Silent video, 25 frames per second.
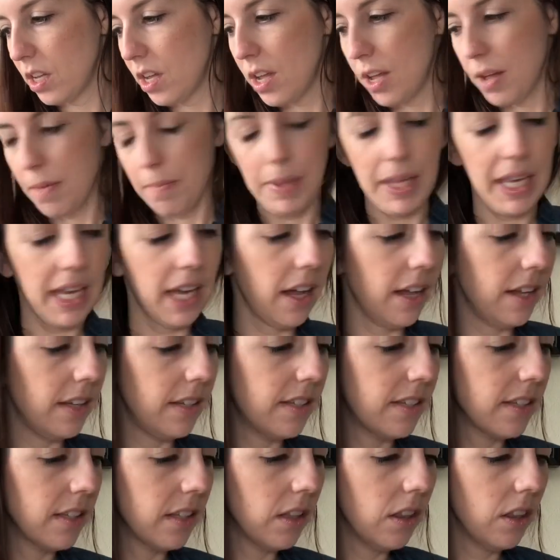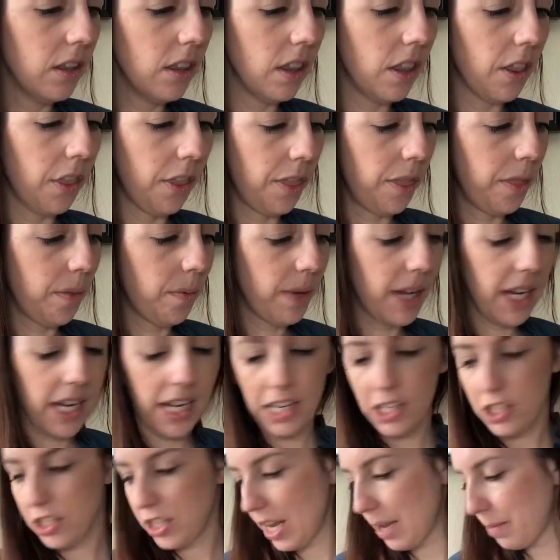because
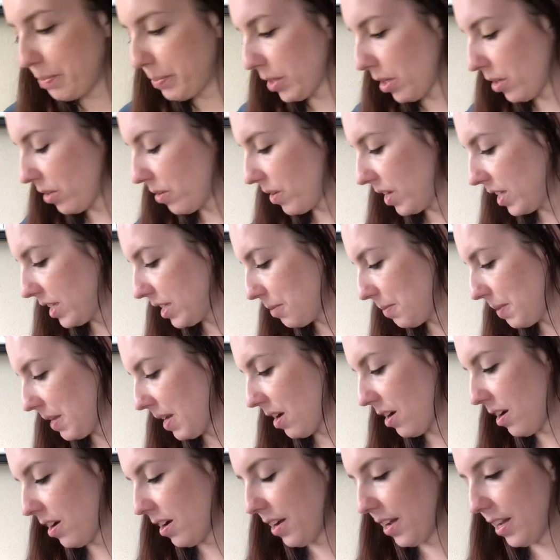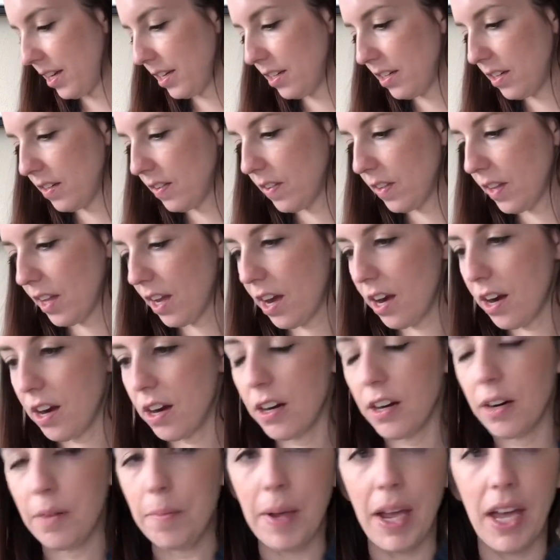3D shapes are going to be on
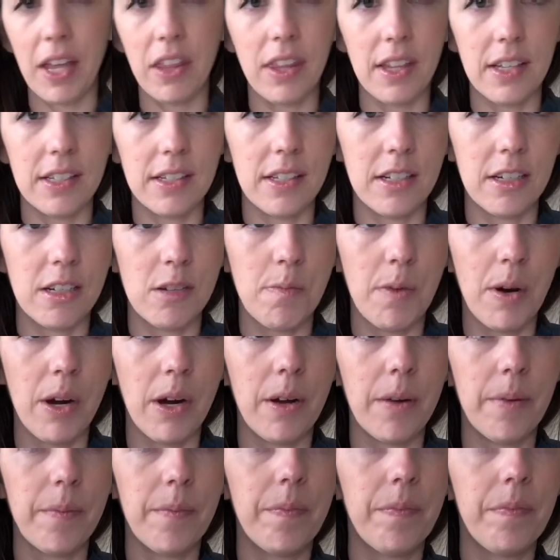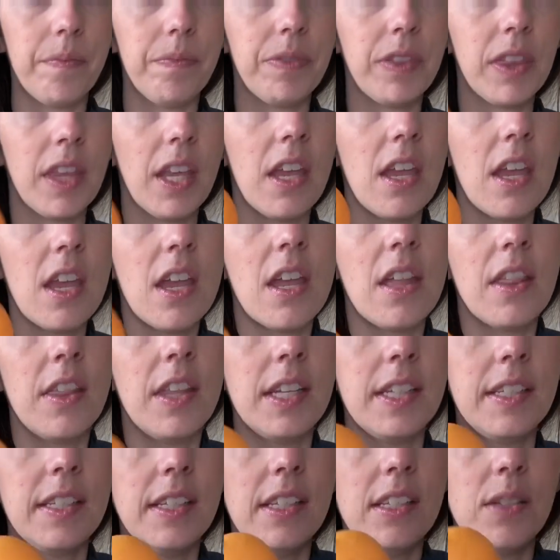our math lesson tomorrow.
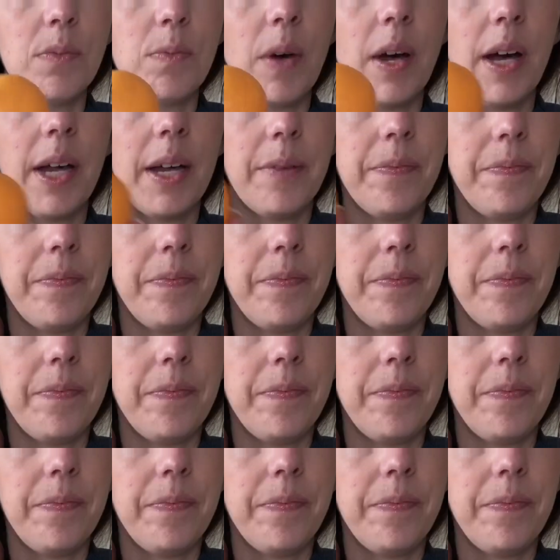This is what?